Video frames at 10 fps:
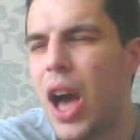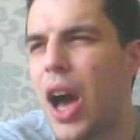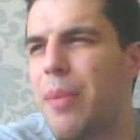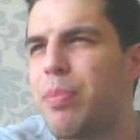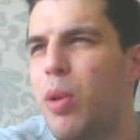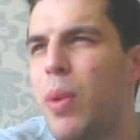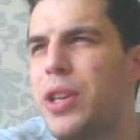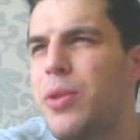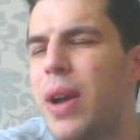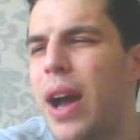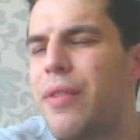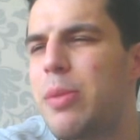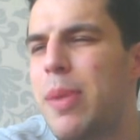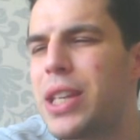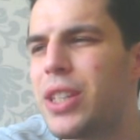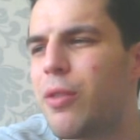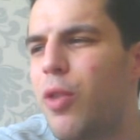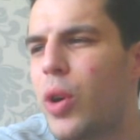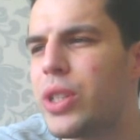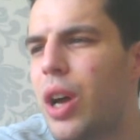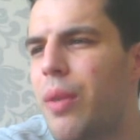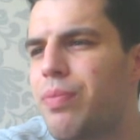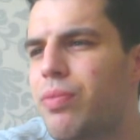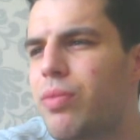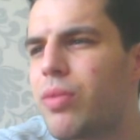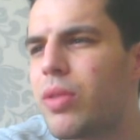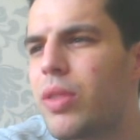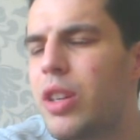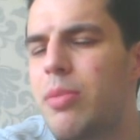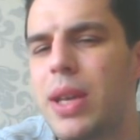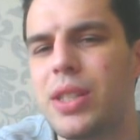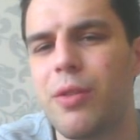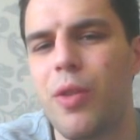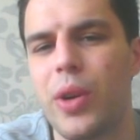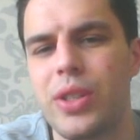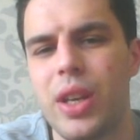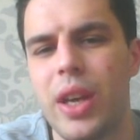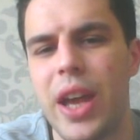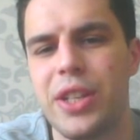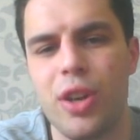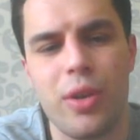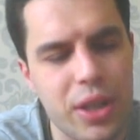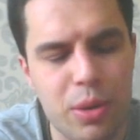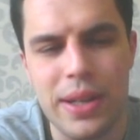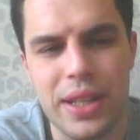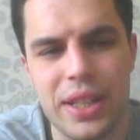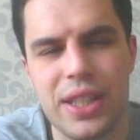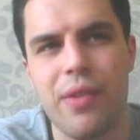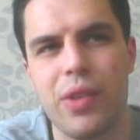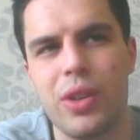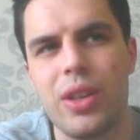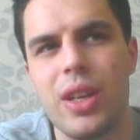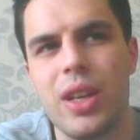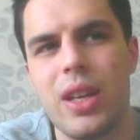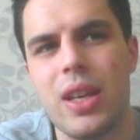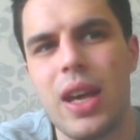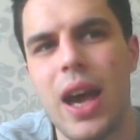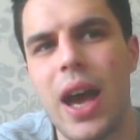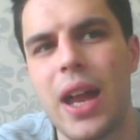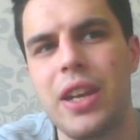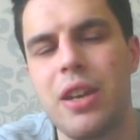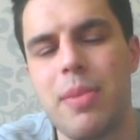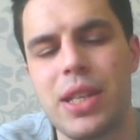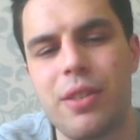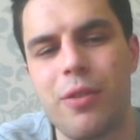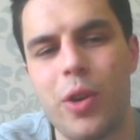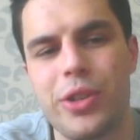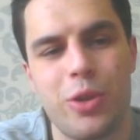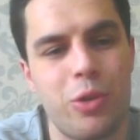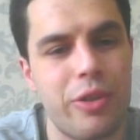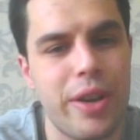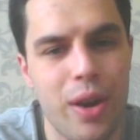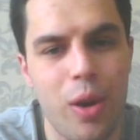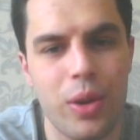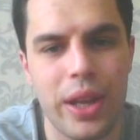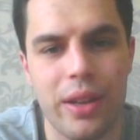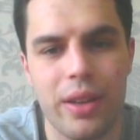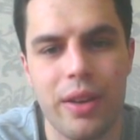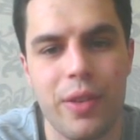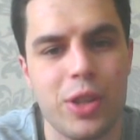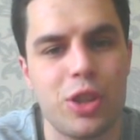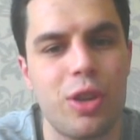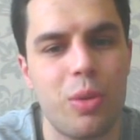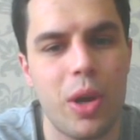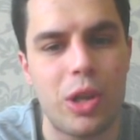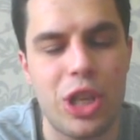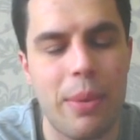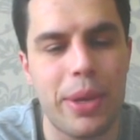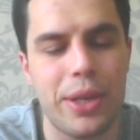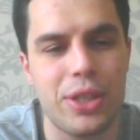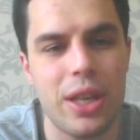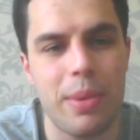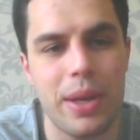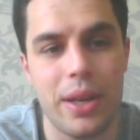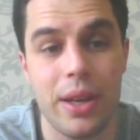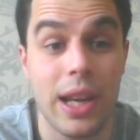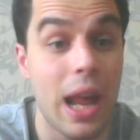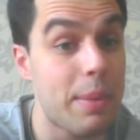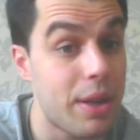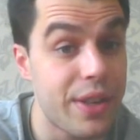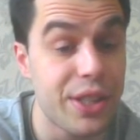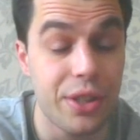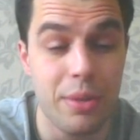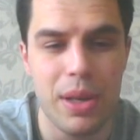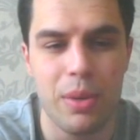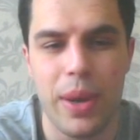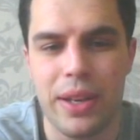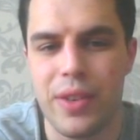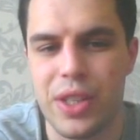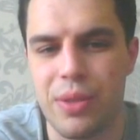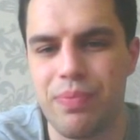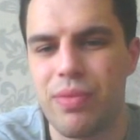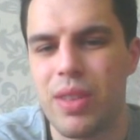But when you have a domestic fighter aged only 27, and a domestic fighter already holding a version of the world championship in a glamour division, the middleweight division,